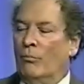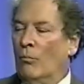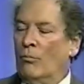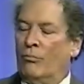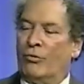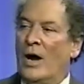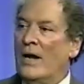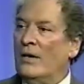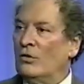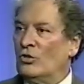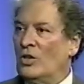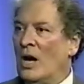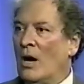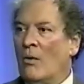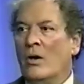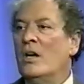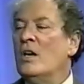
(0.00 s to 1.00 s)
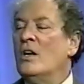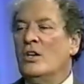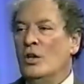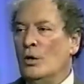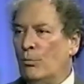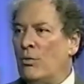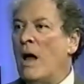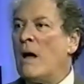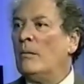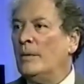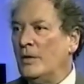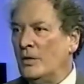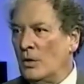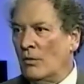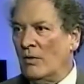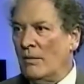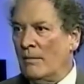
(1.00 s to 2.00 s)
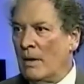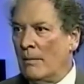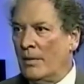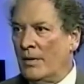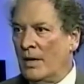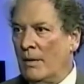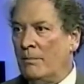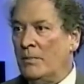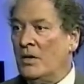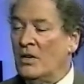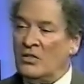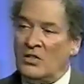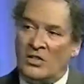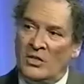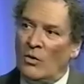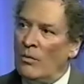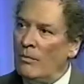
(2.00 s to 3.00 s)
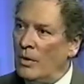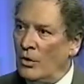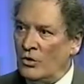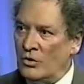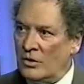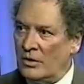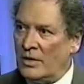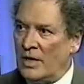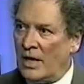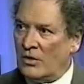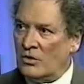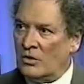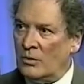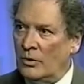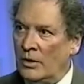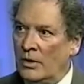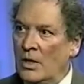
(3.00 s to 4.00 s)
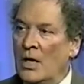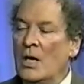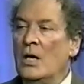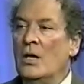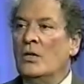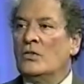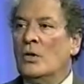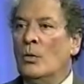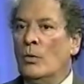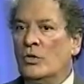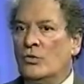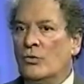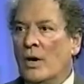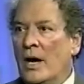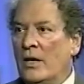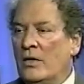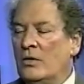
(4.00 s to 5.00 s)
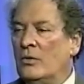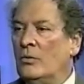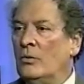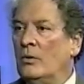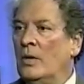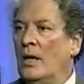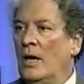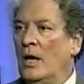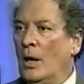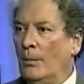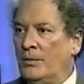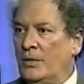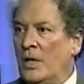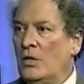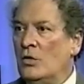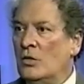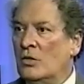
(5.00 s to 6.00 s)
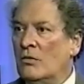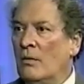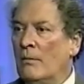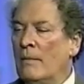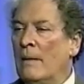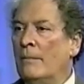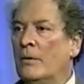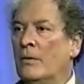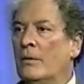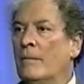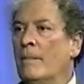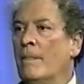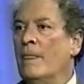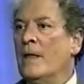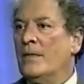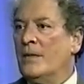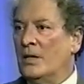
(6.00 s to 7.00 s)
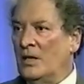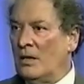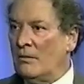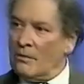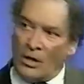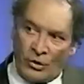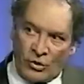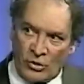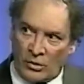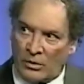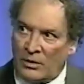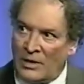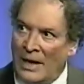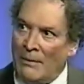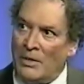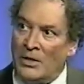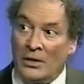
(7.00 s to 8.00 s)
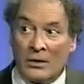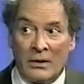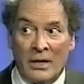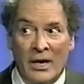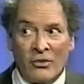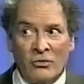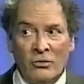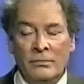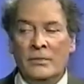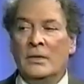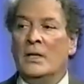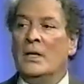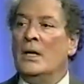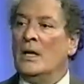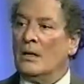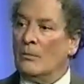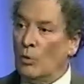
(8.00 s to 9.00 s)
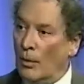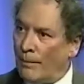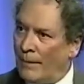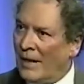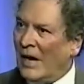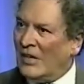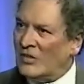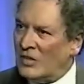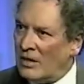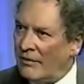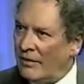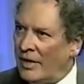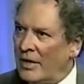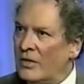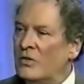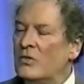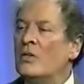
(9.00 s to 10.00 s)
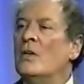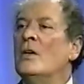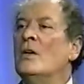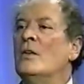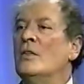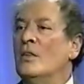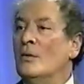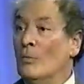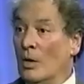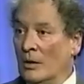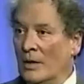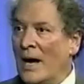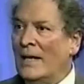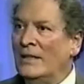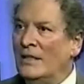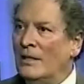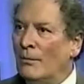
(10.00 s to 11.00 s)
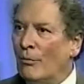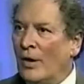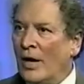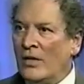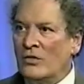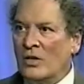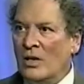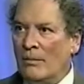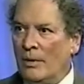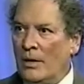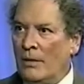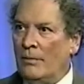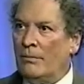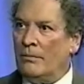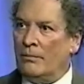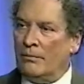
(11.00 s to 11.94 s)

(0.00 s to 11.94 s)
bridal shower, you probably don't remember that because there's no emotion attached to it. So we're trying to help teachers to remember that the emotional climate in the classroom, the more positive it is, the more likely the brain's going to be